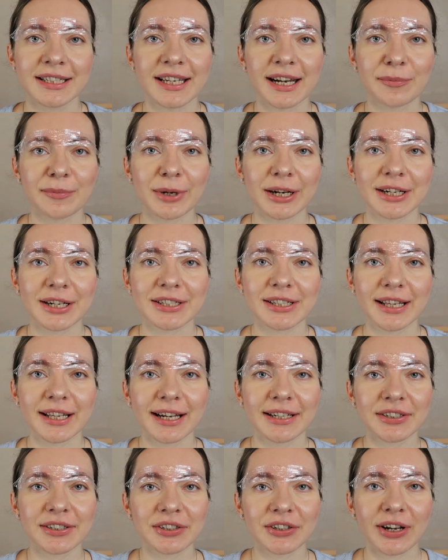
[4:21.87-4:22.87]
10 minutes
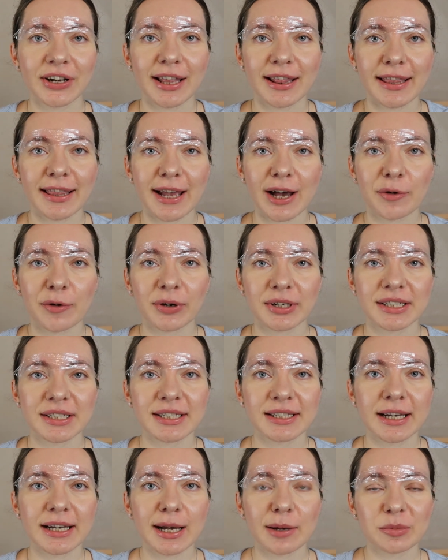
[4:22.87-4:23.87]
later, and now it's
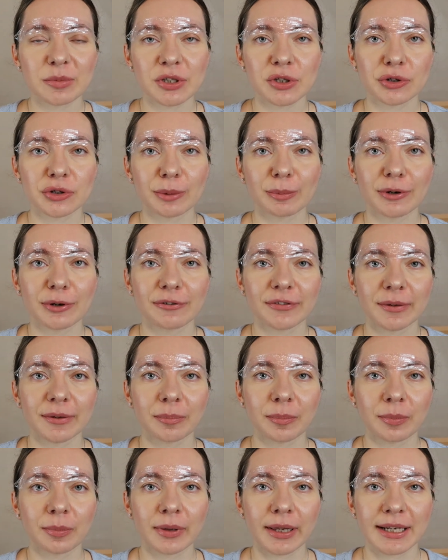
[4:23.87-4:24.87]
time to remove the
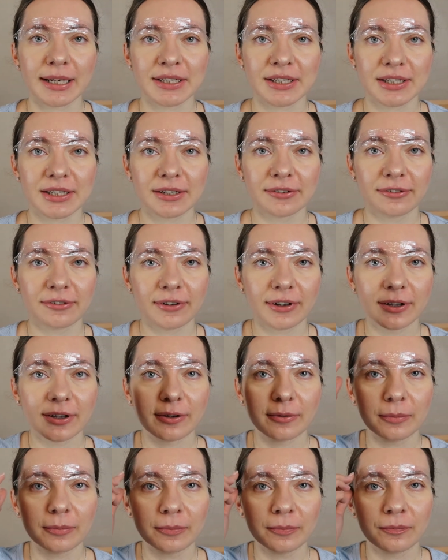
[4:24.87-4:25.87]
plastic
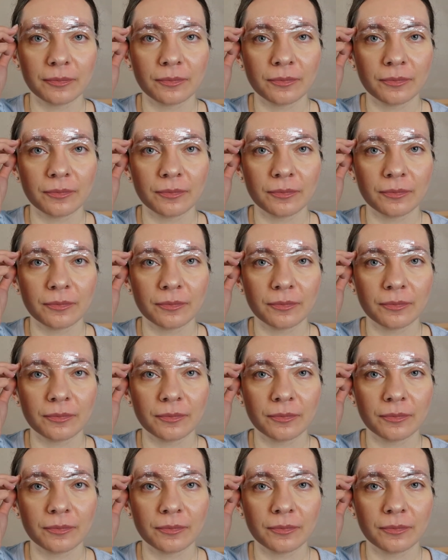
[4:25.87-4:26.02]
film.